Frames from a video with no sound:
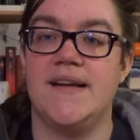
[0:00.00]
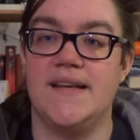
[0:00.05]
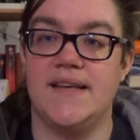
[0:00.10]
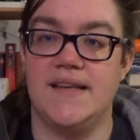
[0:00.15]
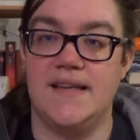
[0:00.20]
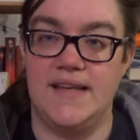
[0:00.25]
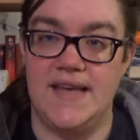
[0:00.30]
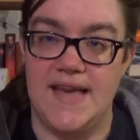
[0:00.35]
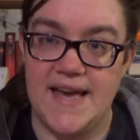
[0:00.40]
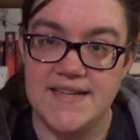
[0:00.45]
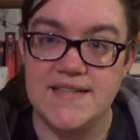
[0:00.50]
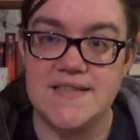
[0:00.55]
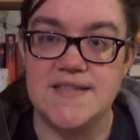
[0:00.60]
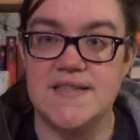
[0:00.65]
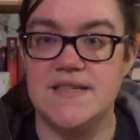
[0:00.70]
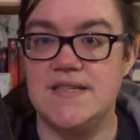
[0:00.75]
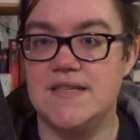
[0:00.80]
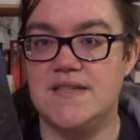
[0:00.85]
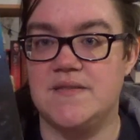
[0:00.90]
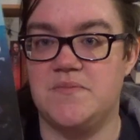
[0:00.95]
Yes,
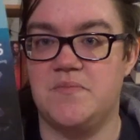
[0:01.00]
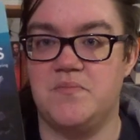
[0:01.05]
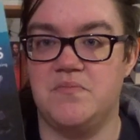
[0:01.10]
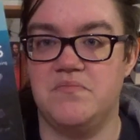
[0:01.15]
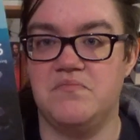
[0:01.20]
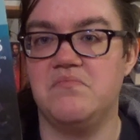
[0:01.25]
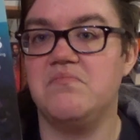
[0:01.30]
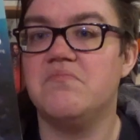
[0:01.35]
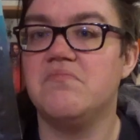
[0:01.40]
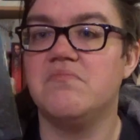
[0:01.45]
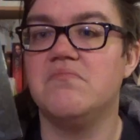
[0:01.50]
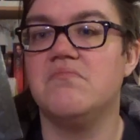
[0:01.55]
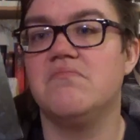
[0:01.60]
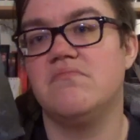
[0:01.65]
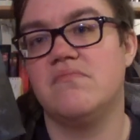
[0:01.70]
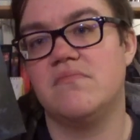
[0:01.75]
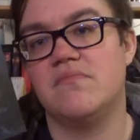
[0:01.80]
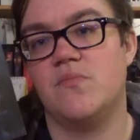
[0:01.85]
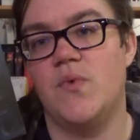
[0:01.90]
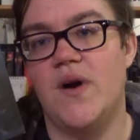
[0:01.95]
it is,
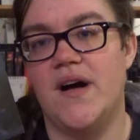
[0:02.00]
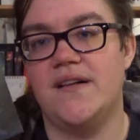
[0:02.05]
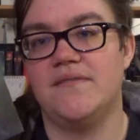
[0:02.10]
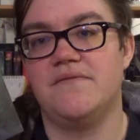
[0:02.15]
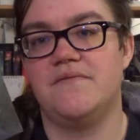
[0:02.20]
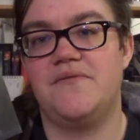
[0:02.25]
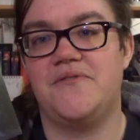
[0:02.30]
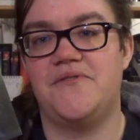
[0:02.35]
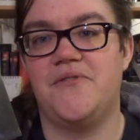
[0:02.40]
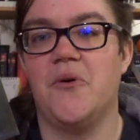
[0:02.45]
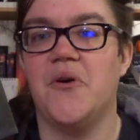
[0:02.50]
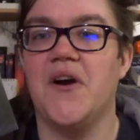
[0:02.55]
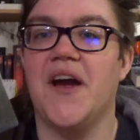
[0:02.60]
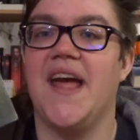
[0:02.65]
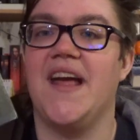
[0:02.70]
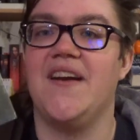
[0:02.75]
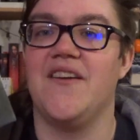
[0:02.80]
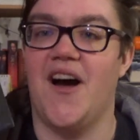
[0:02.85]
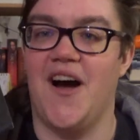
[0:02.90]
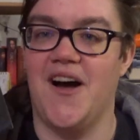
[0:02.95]
well, for
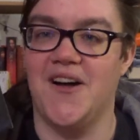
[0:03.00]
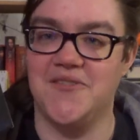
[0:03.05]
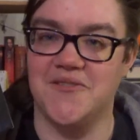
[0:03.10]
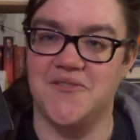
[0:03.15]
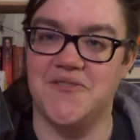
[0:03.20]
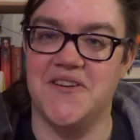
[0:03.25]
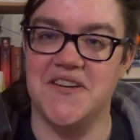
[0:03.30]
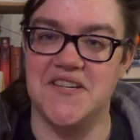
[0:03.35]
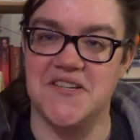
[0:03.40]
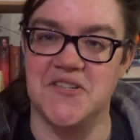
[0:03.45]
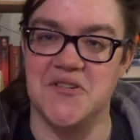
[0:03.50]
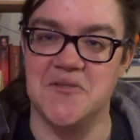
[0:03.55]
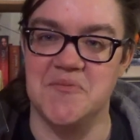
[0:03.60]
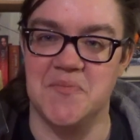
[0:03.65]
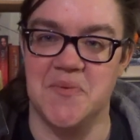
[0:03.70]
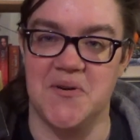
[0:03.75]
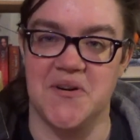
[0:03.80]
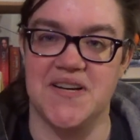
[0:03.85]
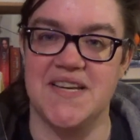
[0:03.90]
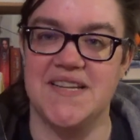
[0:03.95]
a non-fiction
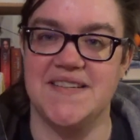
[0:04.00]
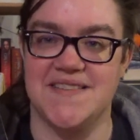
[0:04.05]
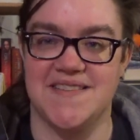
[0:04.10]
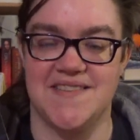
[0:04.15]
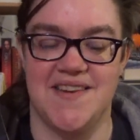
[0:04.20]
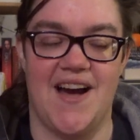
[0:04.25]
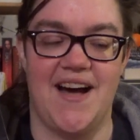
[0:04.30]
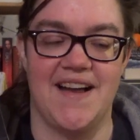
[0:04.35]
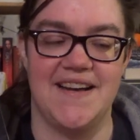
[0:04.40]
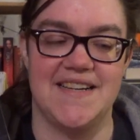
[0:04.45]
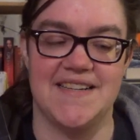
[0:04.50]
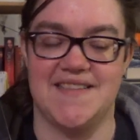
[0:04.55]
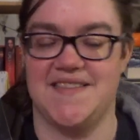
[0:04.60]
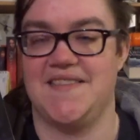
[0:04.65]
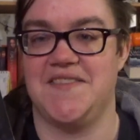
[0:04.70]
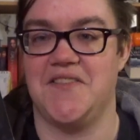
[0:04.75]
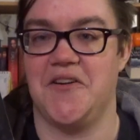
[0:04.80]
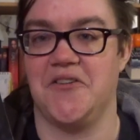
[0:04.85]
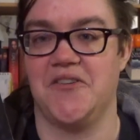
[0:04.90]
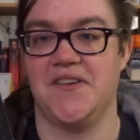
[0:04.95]
book, it's not
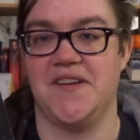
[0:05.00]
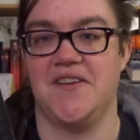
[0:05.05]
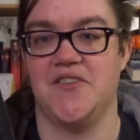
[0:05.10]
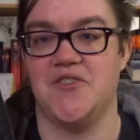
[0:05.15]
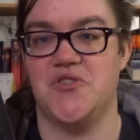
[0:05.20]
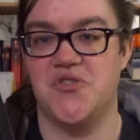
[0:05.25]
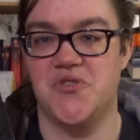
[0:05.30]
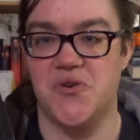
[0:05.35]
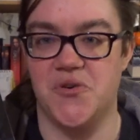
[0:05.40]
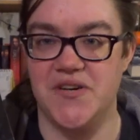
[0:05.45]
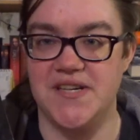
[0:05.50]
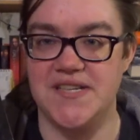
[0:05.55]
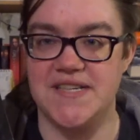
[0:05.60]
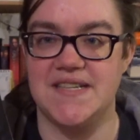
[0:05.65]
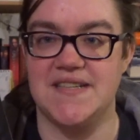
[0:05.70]
necessarily short.